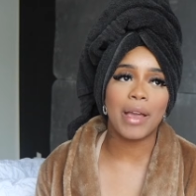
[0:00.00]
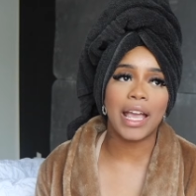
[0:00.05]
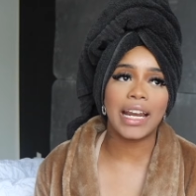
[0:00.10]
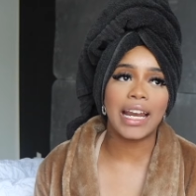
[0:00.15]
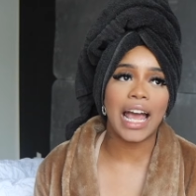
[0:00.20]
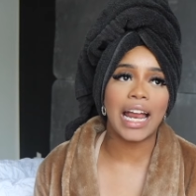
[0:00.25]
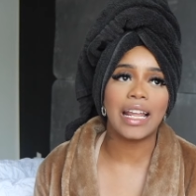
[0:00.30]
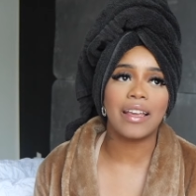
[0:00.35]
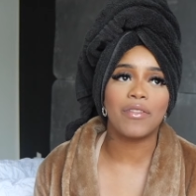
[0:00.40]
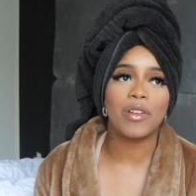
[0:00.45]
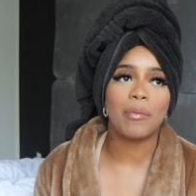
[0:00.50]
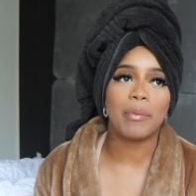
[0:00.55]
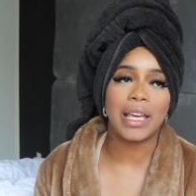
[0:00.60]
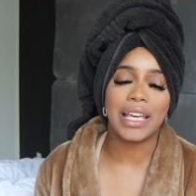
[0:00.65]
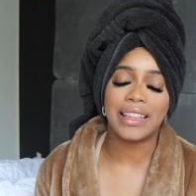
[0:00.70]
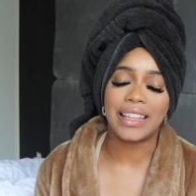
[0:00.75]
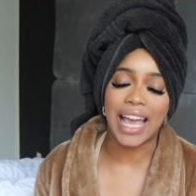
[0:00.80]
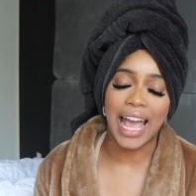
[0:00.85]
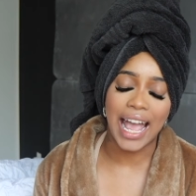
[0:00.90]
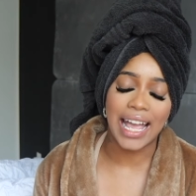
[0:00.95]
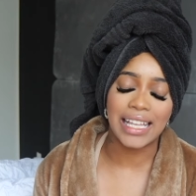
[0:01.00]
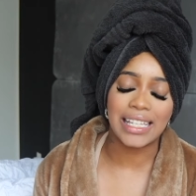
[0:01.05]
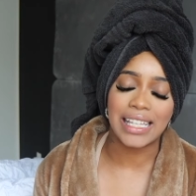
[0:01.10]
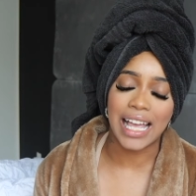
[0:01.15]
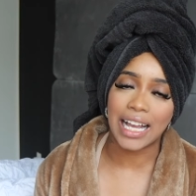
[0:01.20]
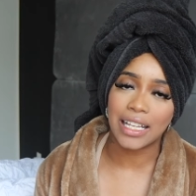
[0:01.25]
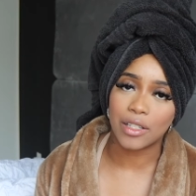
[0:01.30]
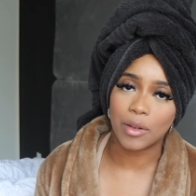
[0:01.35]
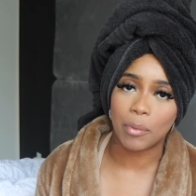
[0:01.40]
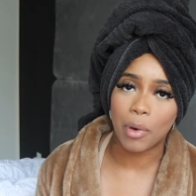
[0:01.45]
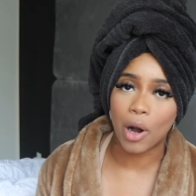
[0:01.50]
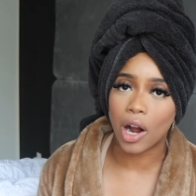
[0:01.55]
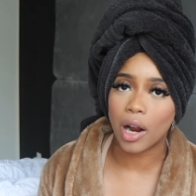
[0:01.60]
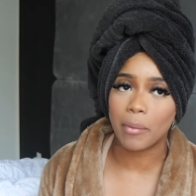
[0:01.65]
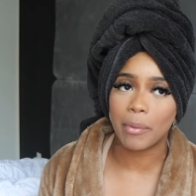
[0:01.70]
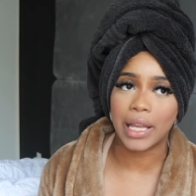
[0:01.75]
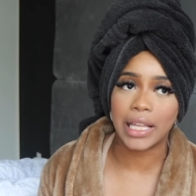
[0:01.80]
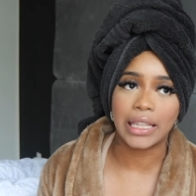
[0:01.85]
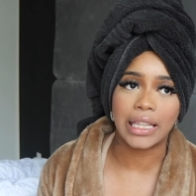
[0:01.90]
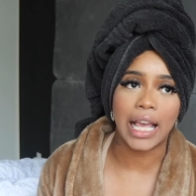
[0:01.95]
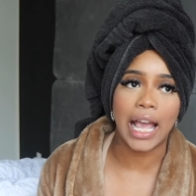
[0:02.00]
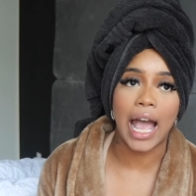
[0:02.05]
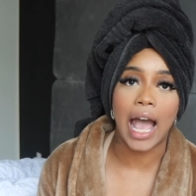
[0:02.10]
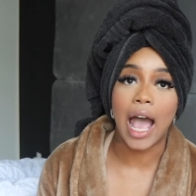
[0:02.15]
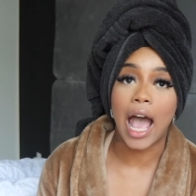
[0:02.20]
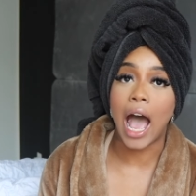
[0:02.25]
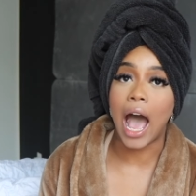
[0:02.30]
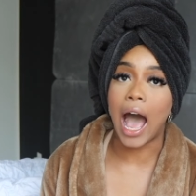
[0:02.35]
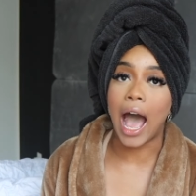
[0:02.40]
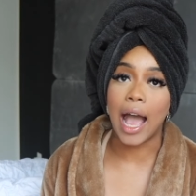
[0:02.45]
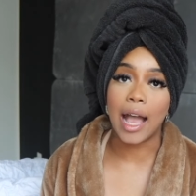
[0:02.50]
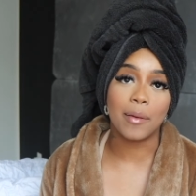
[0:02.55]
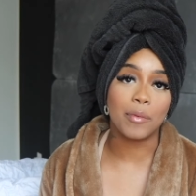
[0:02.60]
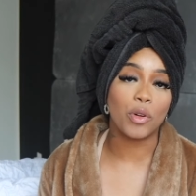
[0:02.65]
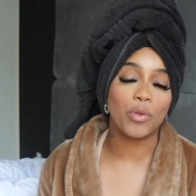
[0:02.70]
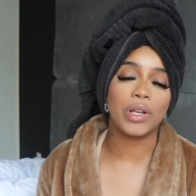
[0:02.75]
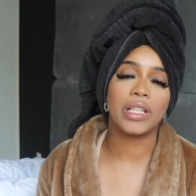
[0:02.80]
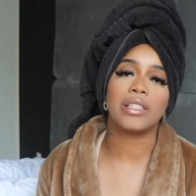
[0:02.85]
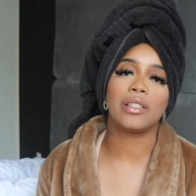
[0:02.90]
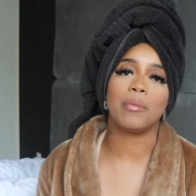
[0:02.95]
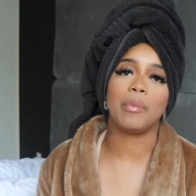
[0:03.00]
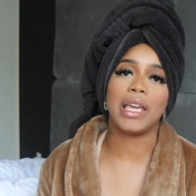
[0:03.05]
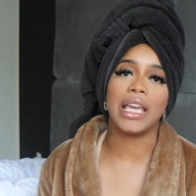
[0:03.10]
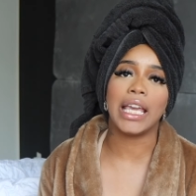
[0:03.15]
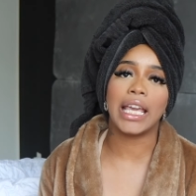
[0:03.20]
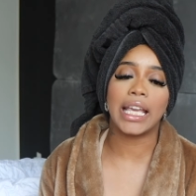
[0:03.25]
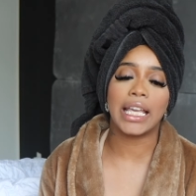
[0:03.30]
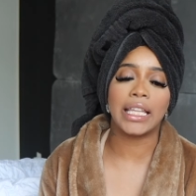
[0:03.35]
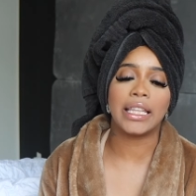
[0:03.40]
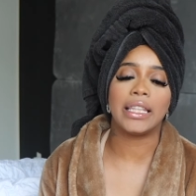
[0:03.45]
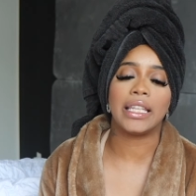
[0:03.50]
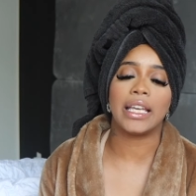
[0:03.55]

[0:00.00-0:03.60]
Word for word: may not even be that exact apartment that I am going to be in.